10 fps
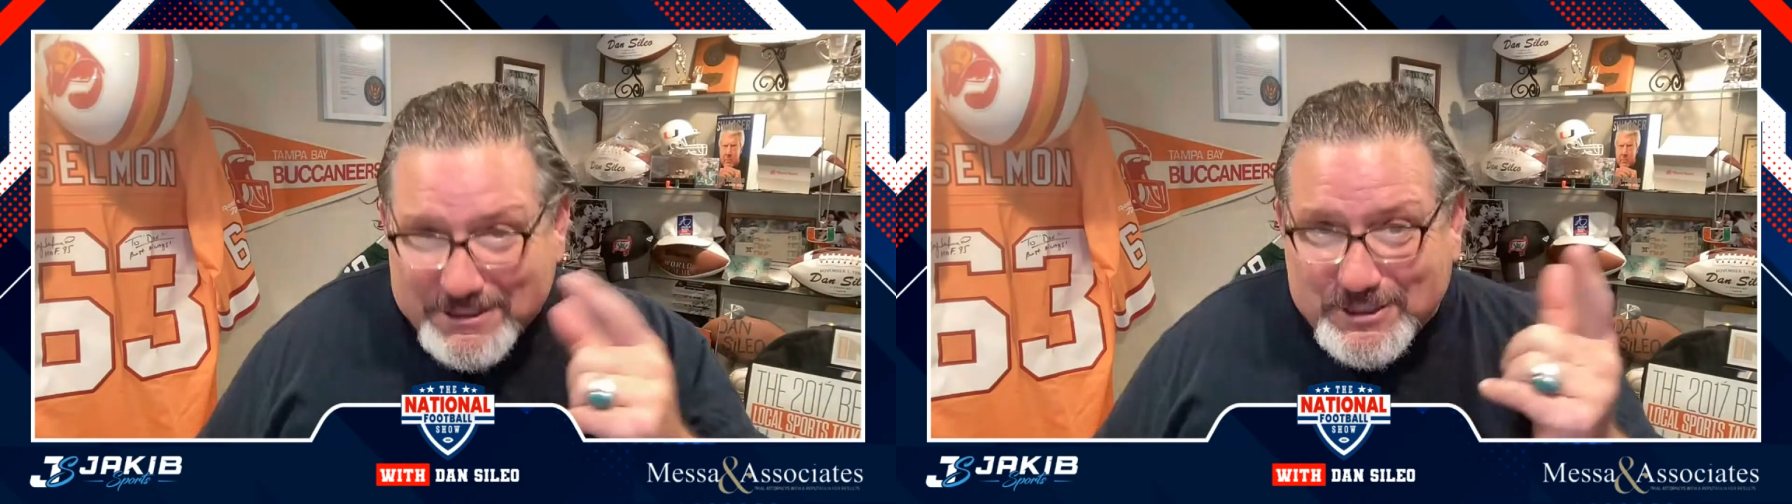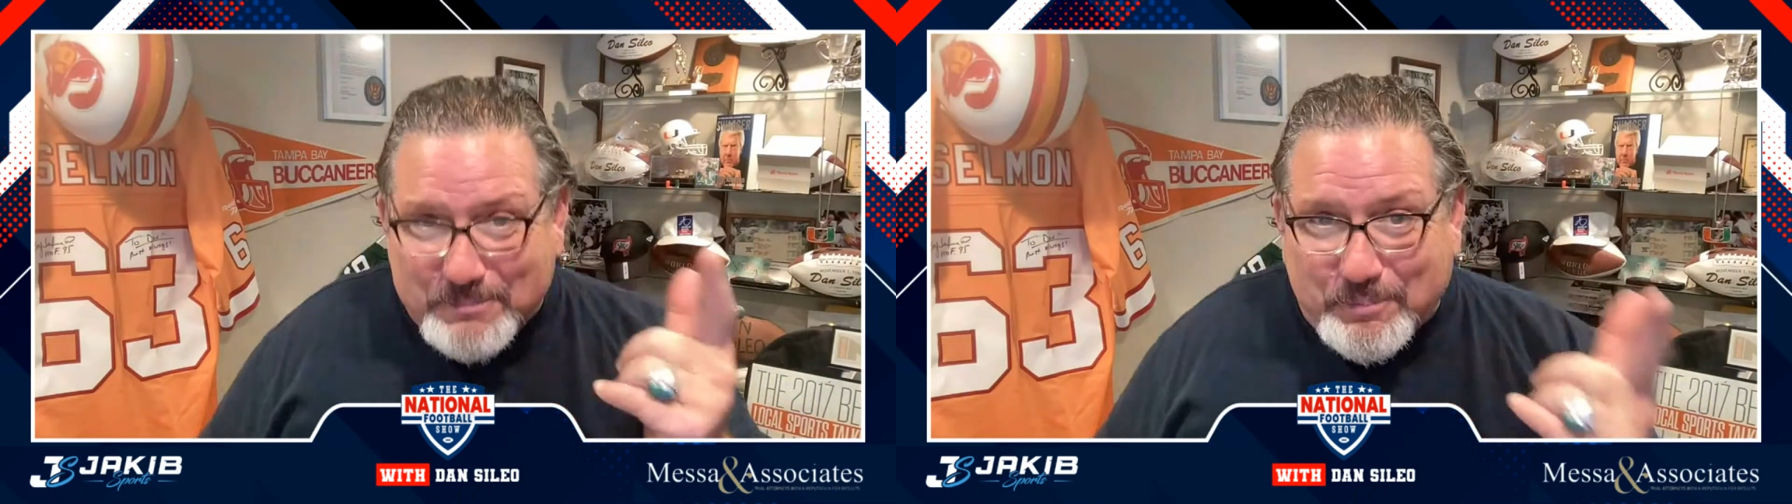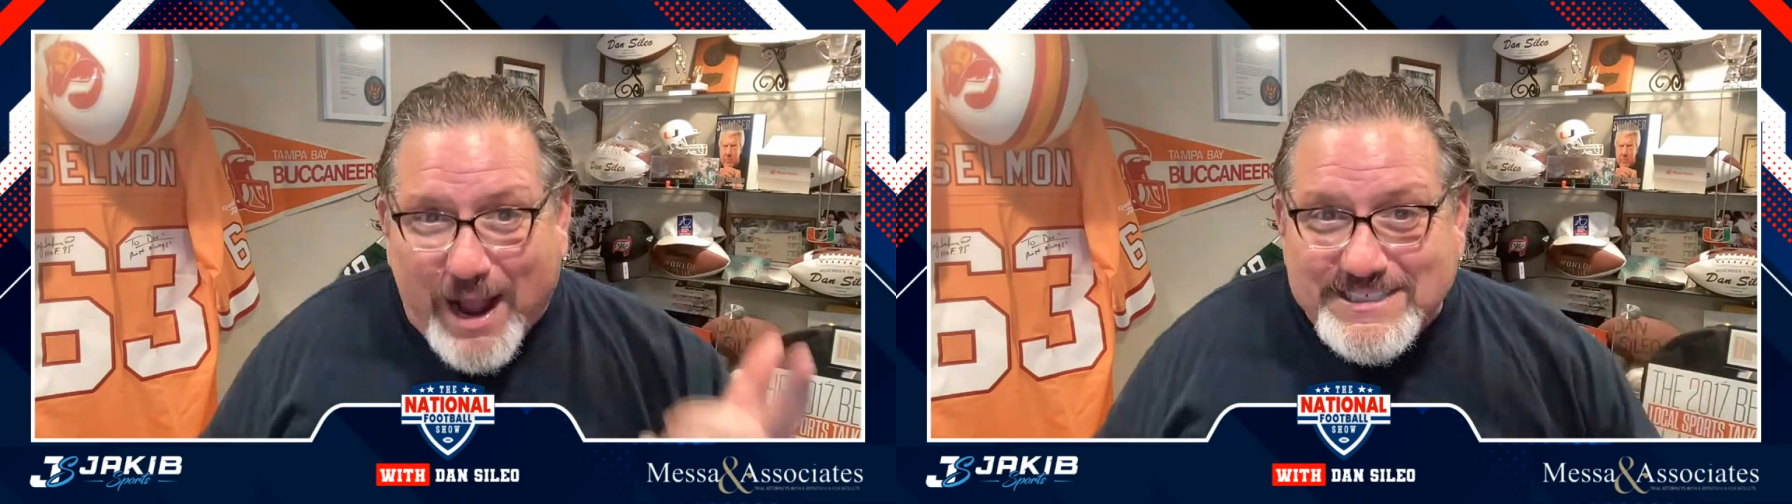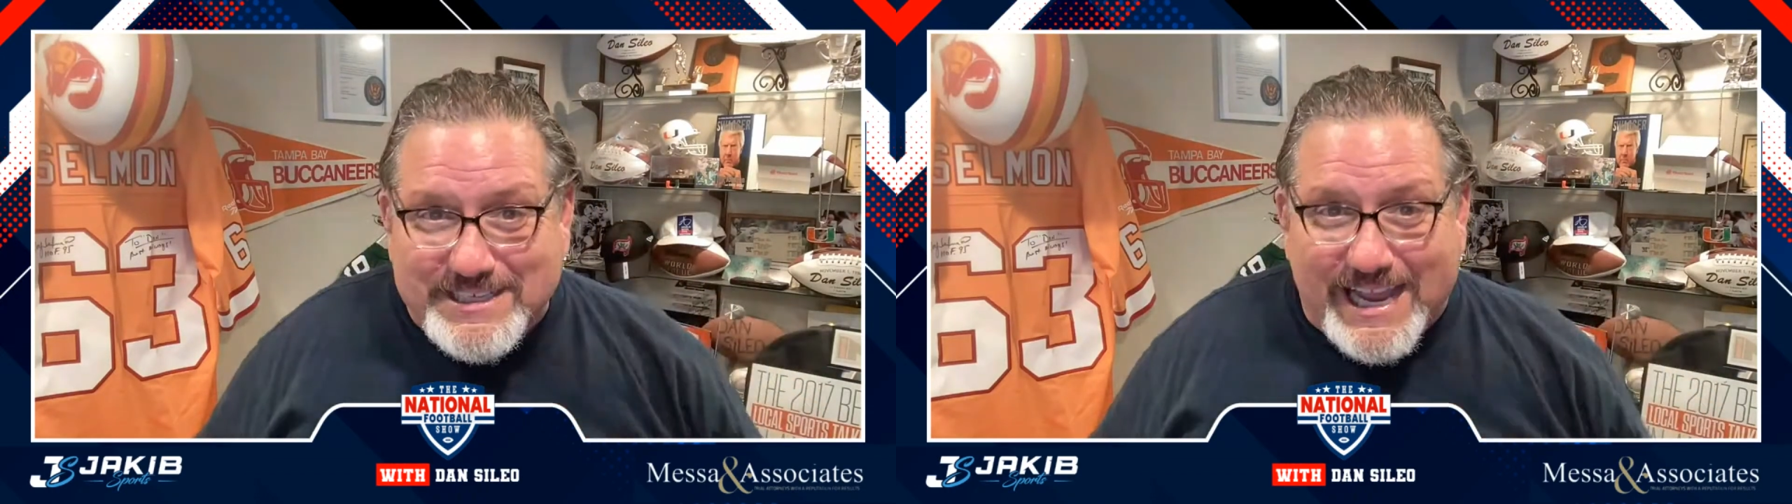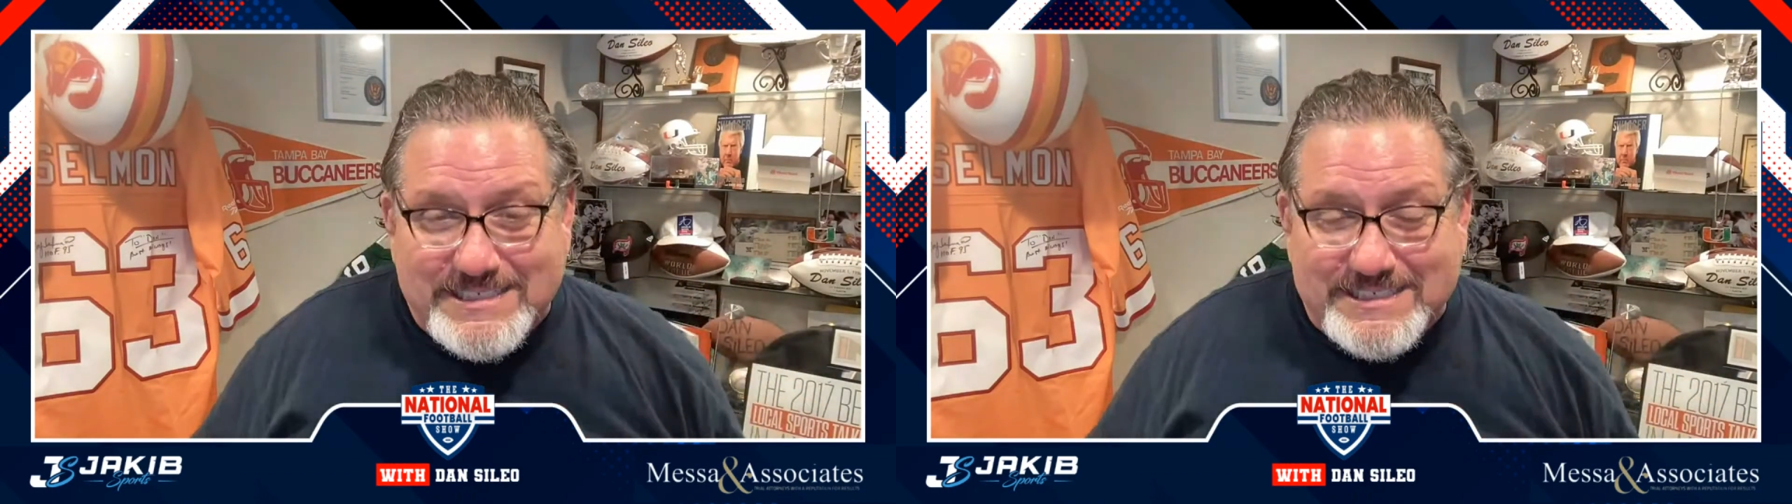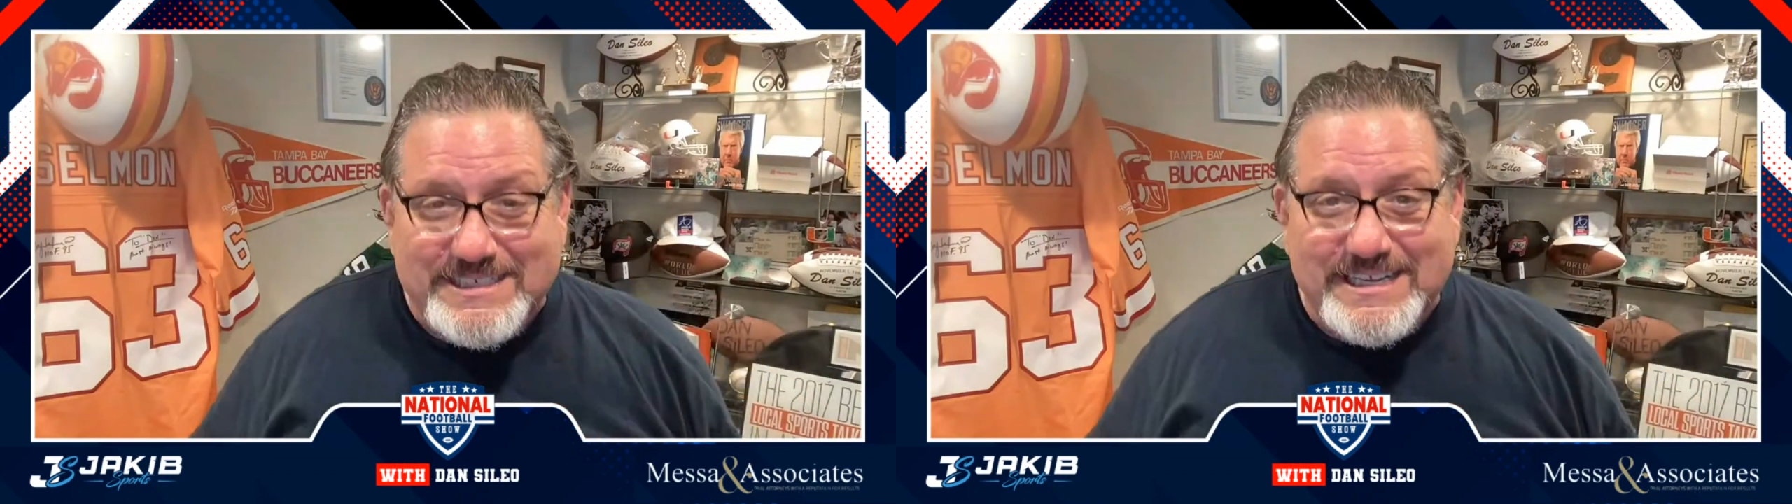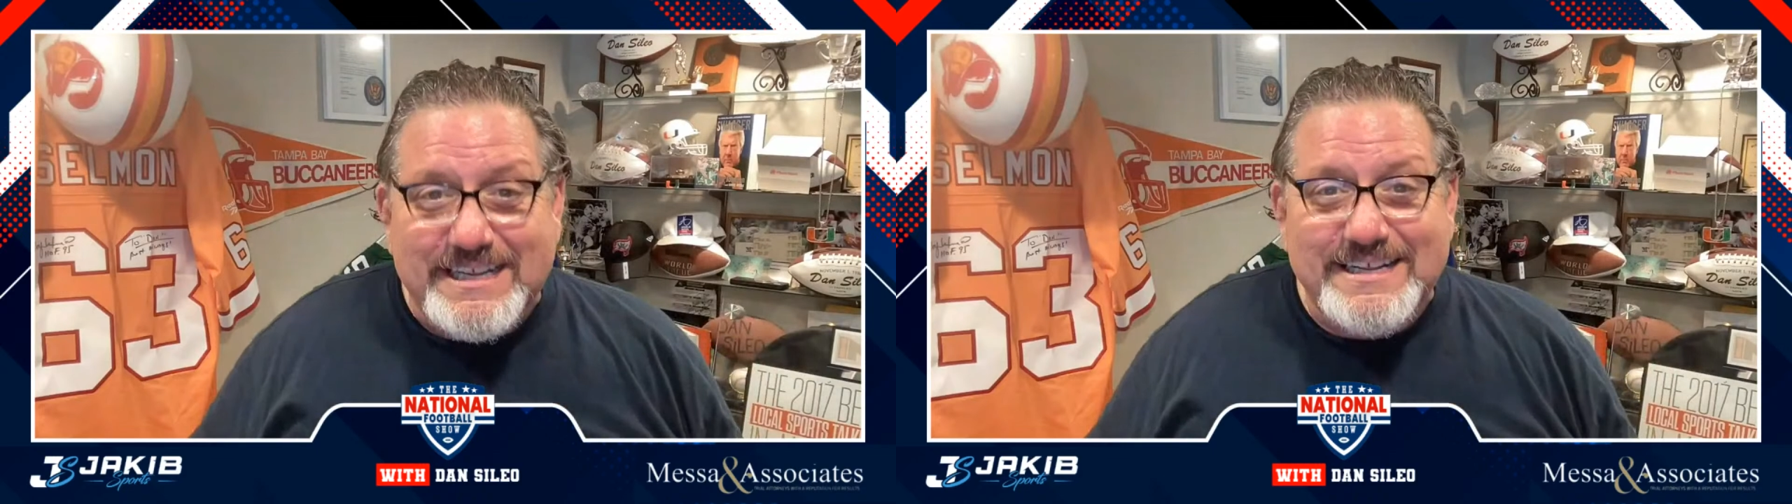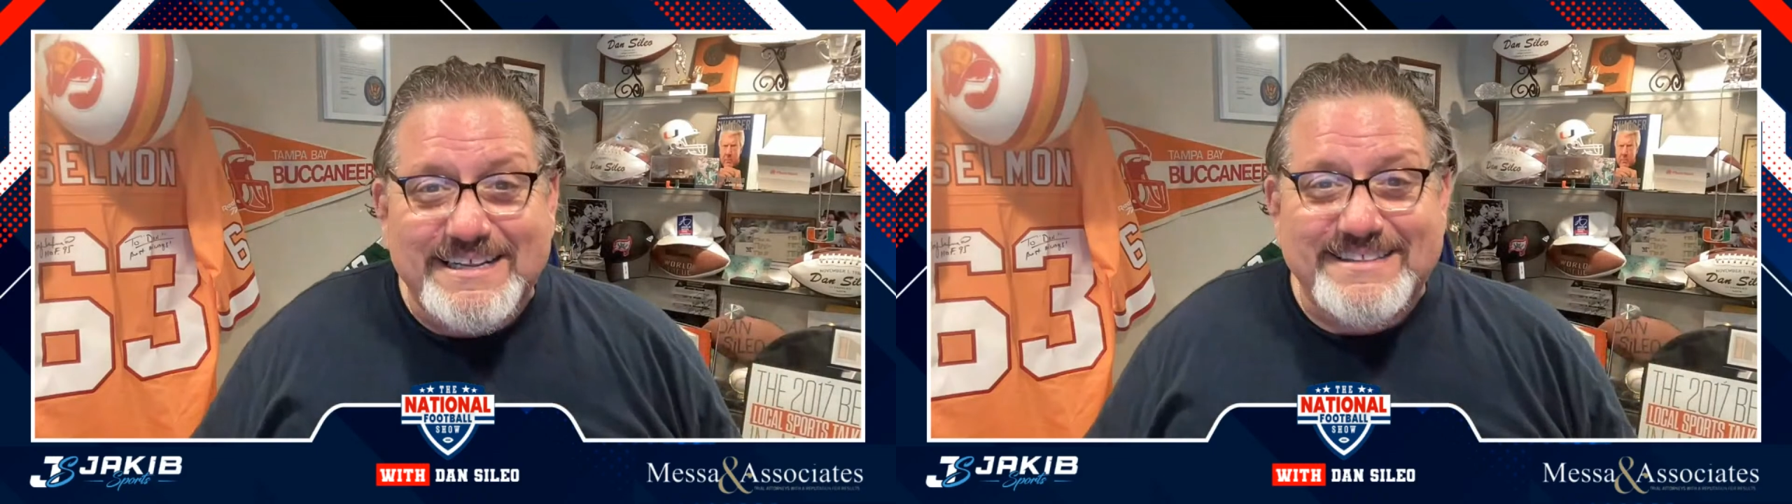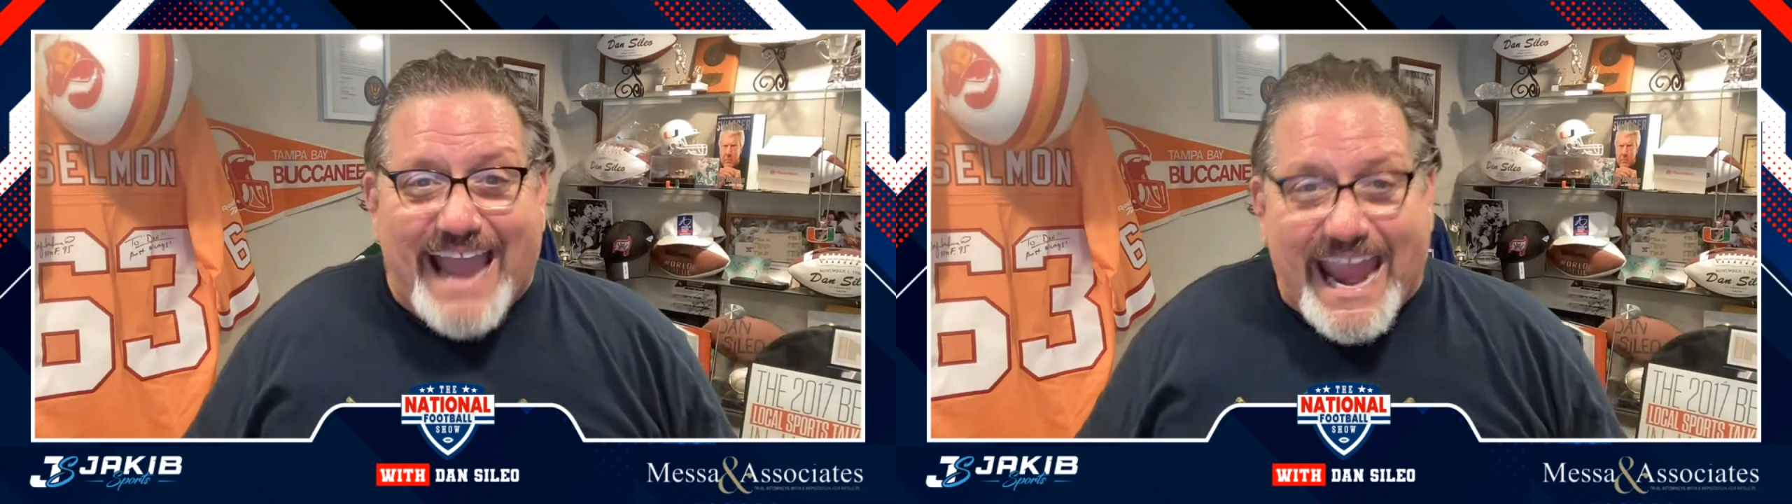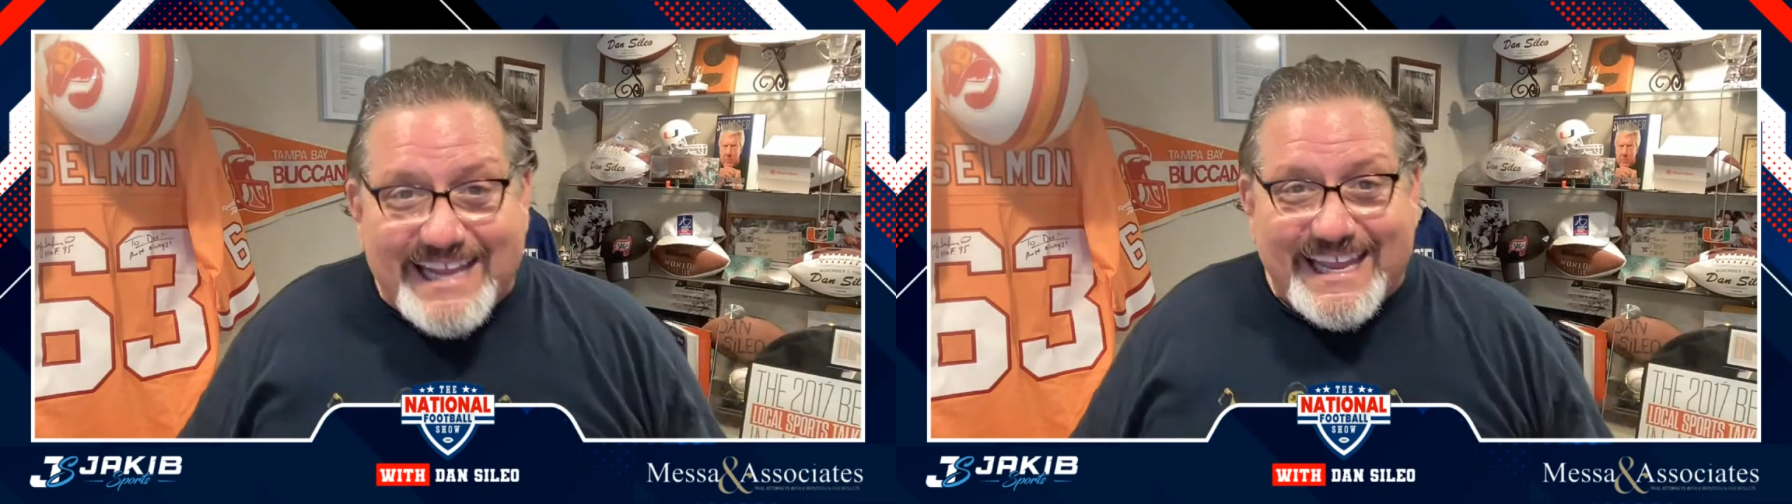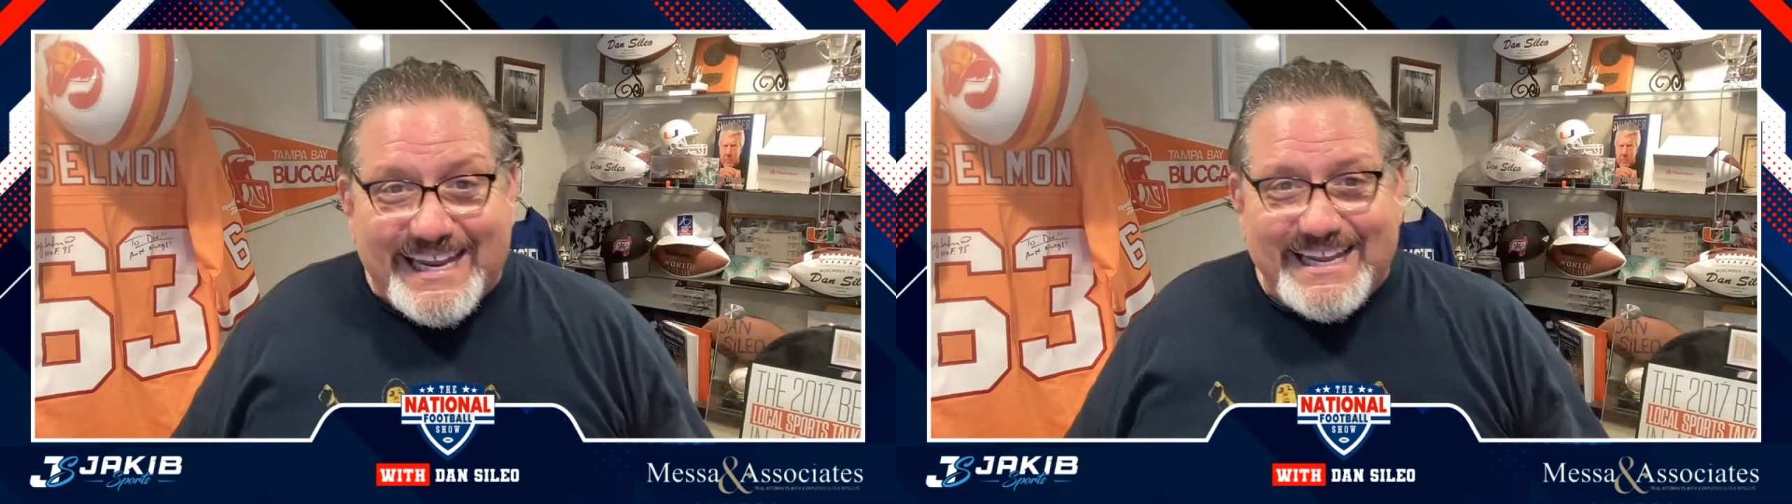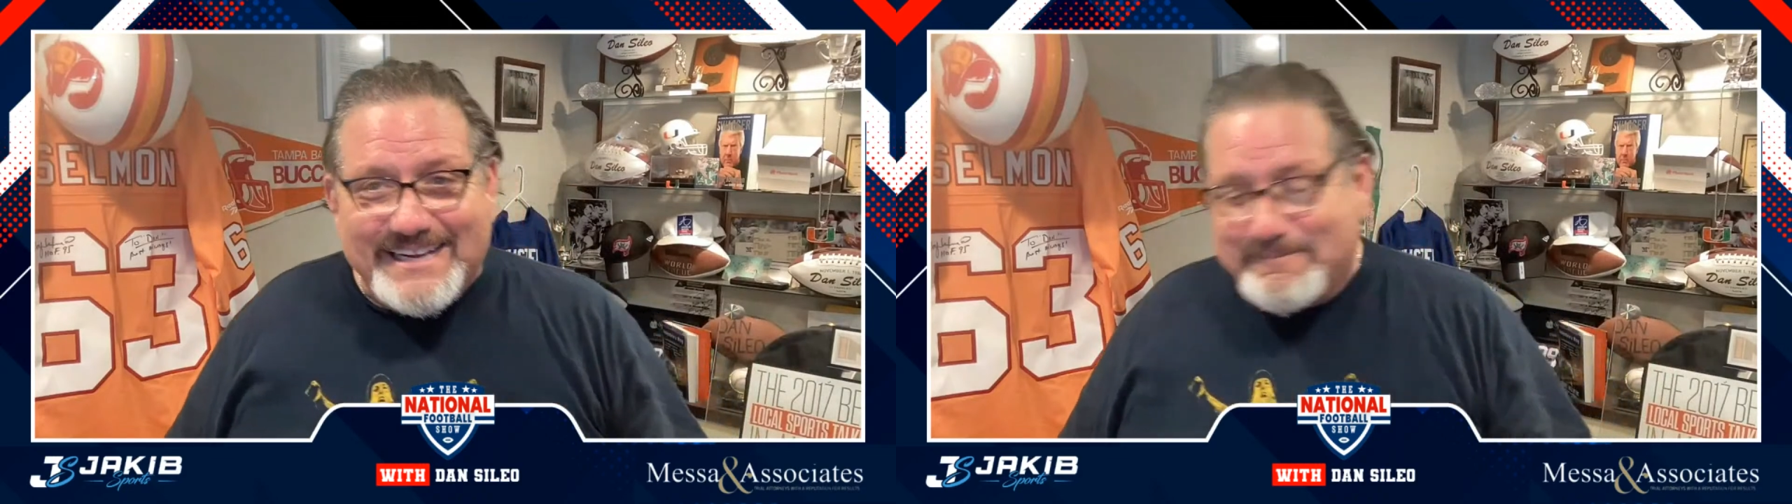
the process? Tanking?